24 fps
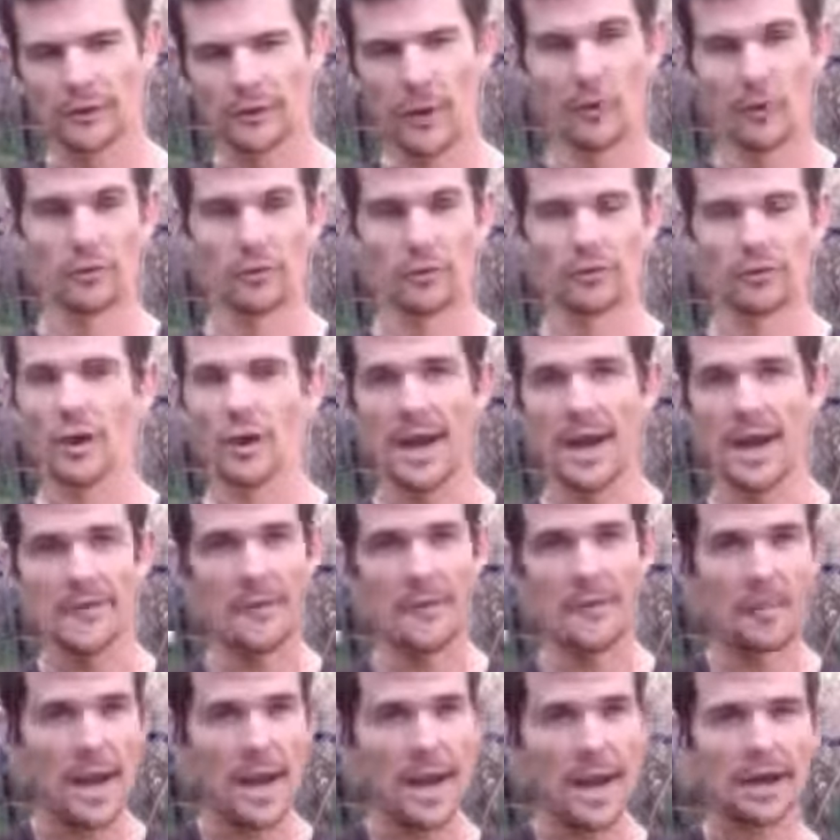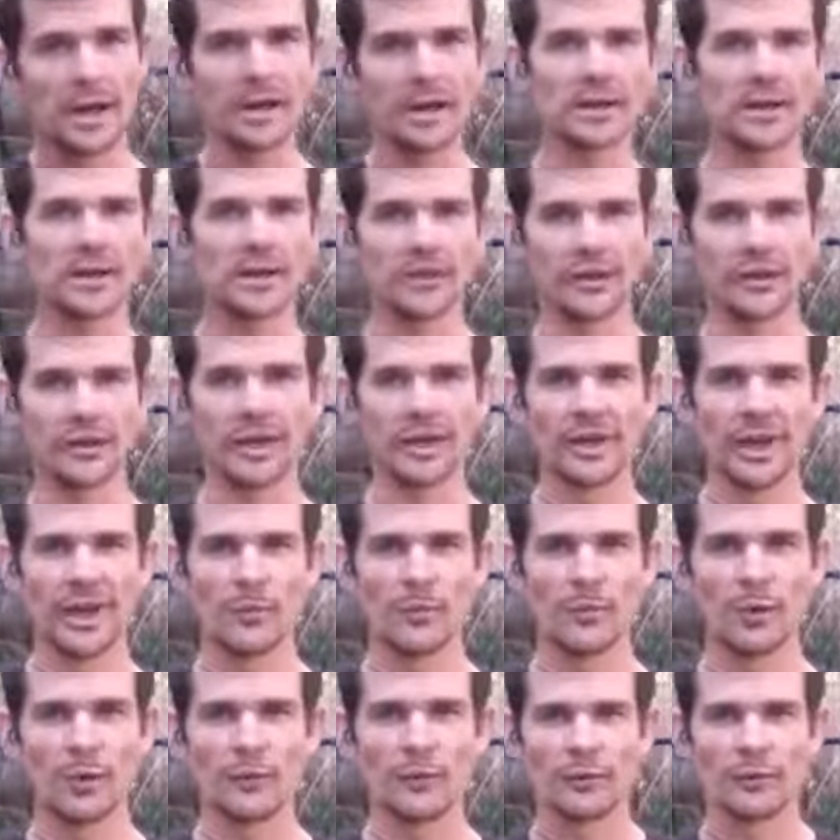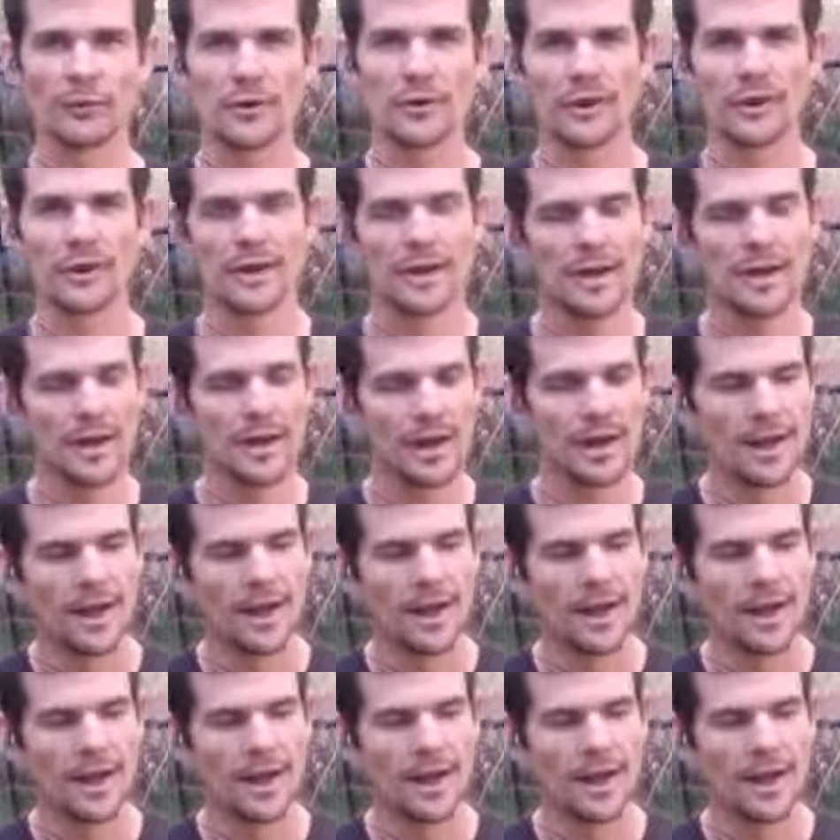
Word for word: Felt like even better because I started eating more fruit then.